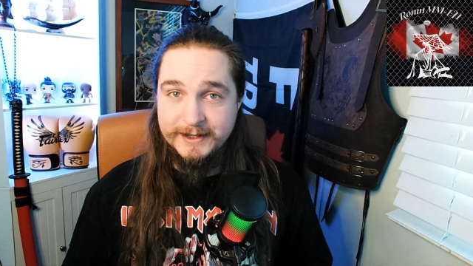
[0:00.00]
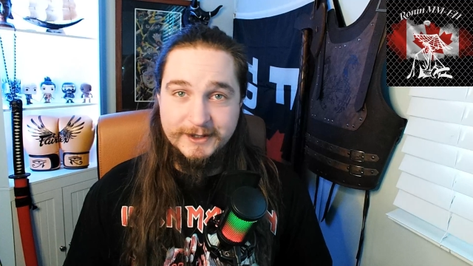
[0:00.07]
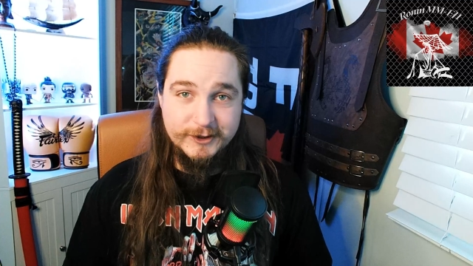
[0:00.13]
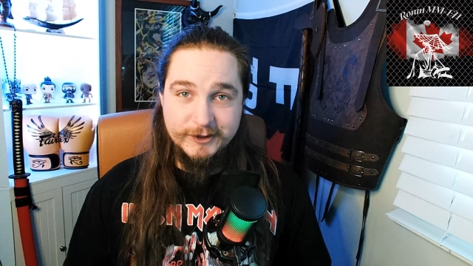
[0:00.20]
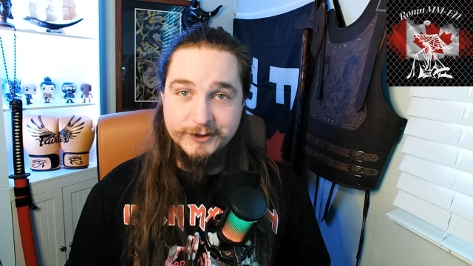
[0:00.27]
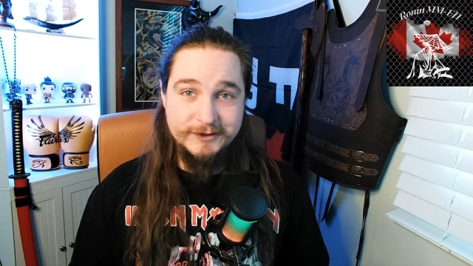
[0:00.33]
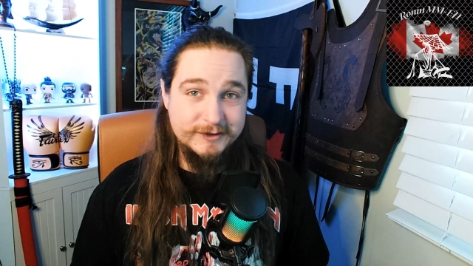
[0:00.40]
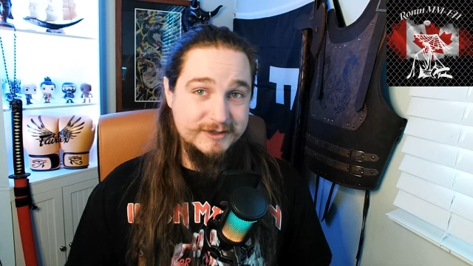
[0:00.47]
He
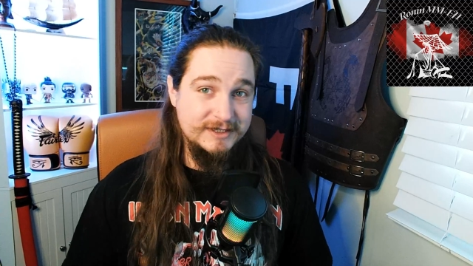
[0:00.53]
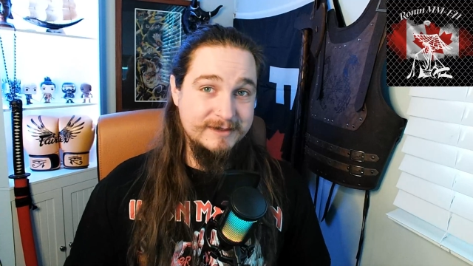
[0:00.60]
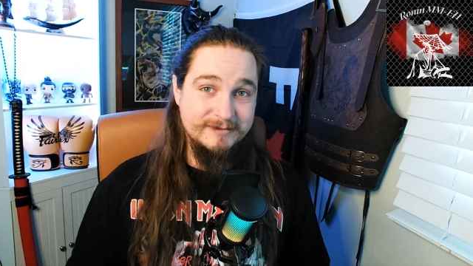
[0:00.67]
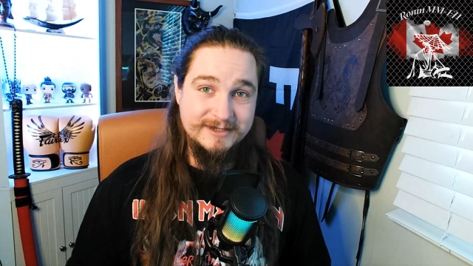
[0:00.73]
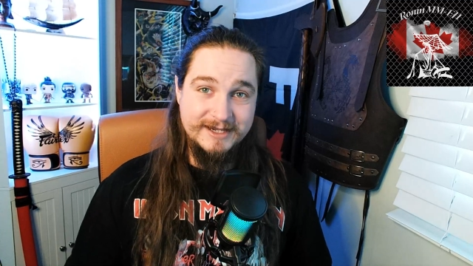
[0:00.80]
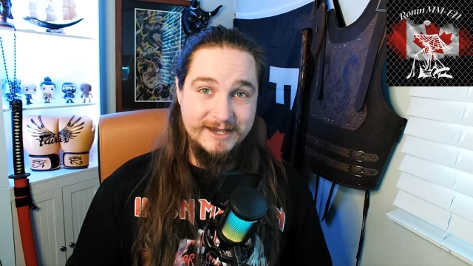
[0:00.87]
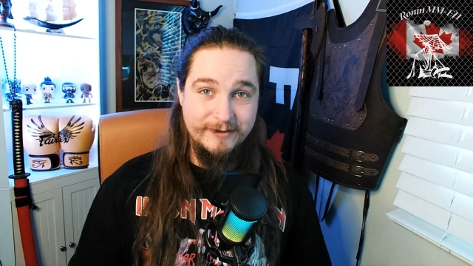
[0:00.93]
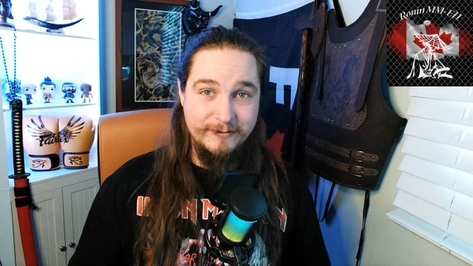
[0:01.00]
couldn't seem
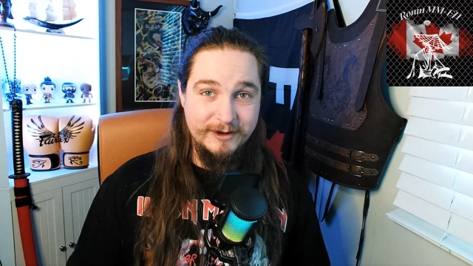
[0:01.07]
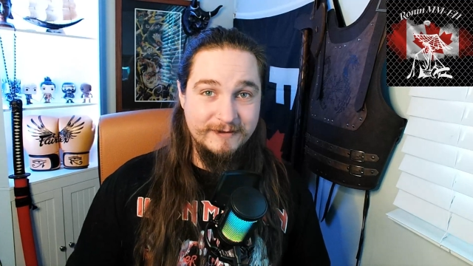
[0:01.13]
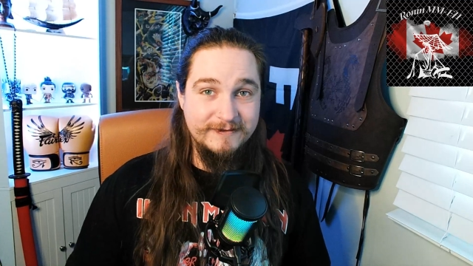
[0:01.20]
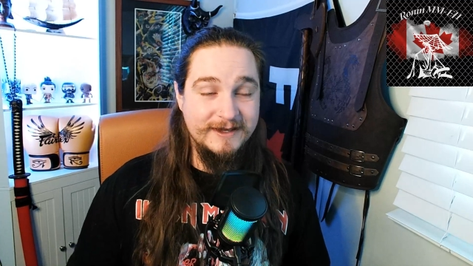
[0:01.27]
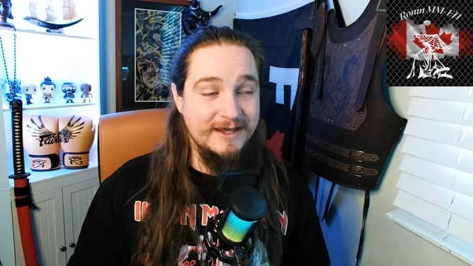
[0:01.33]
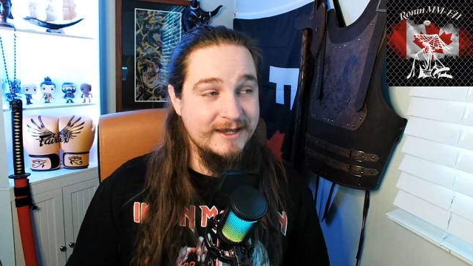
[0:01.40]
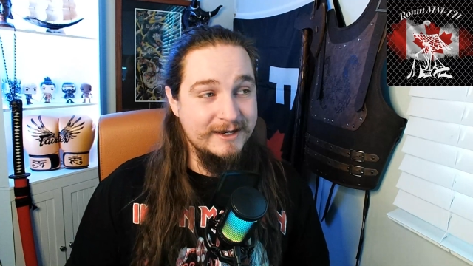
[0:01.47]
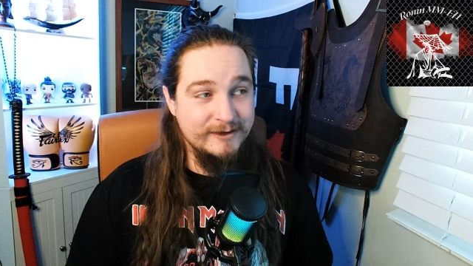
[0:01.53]
to get rid of
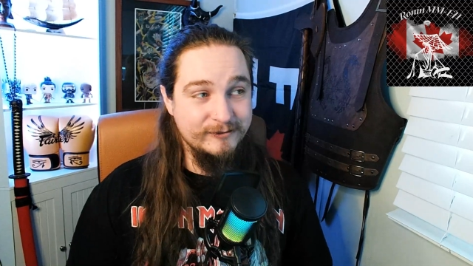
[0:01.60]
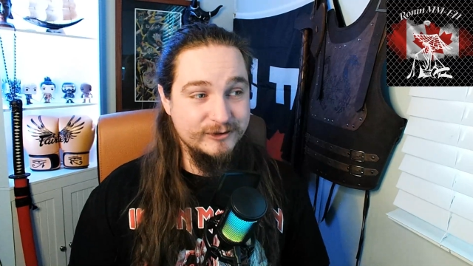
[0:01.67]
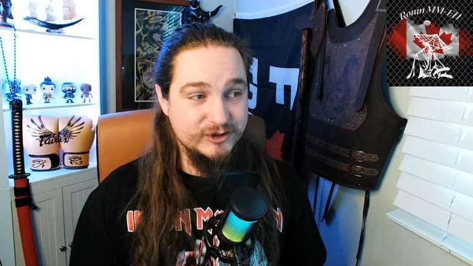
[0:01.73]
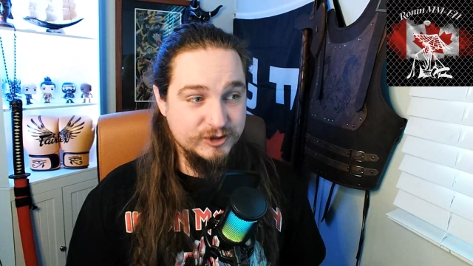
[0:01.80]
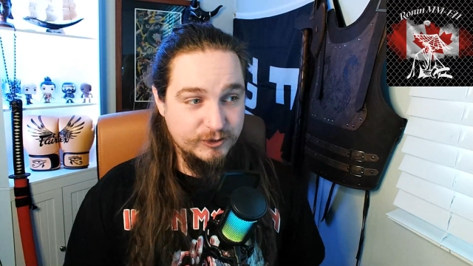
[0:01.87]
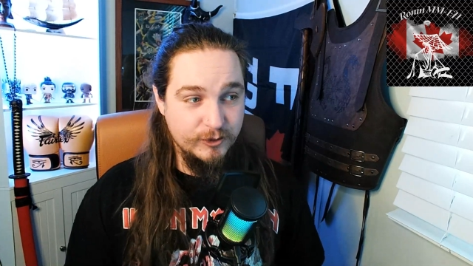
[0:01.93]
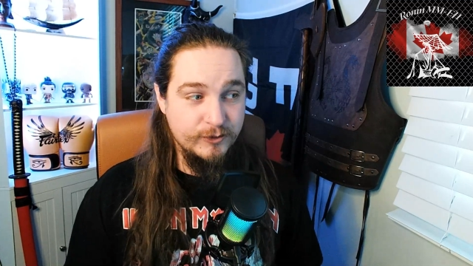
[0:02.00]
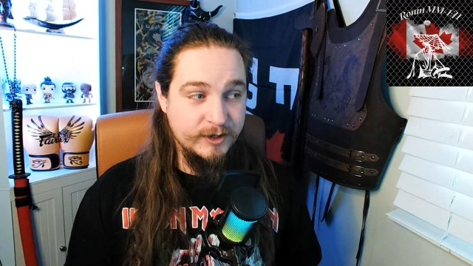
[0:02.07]
it, and it was
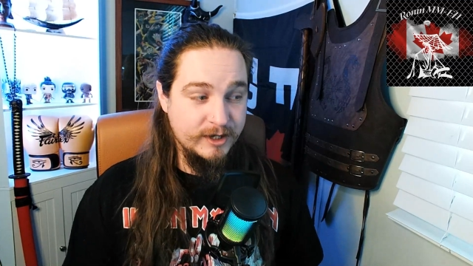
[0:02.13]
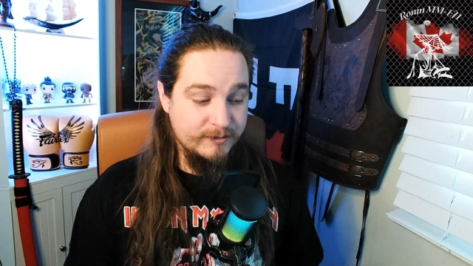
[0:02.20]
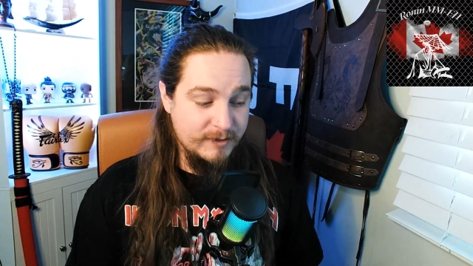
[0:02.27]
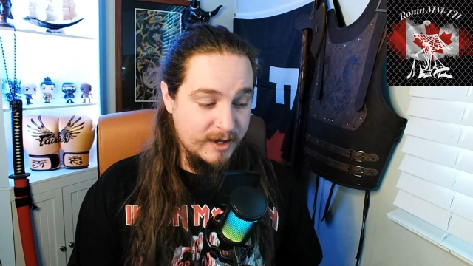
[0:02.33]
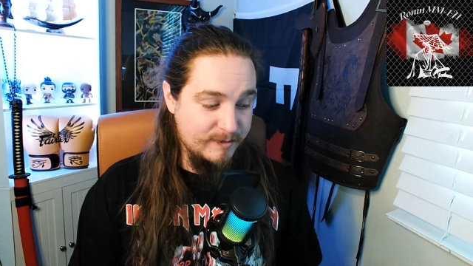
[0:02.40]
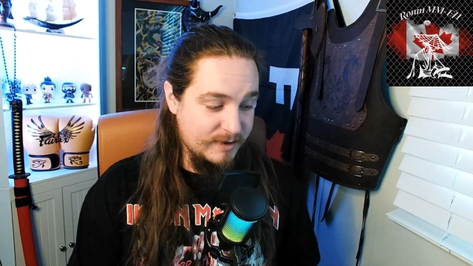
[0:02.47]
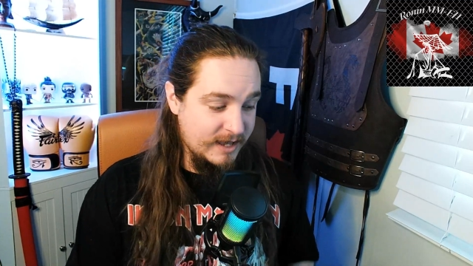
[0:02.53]
screwing him up.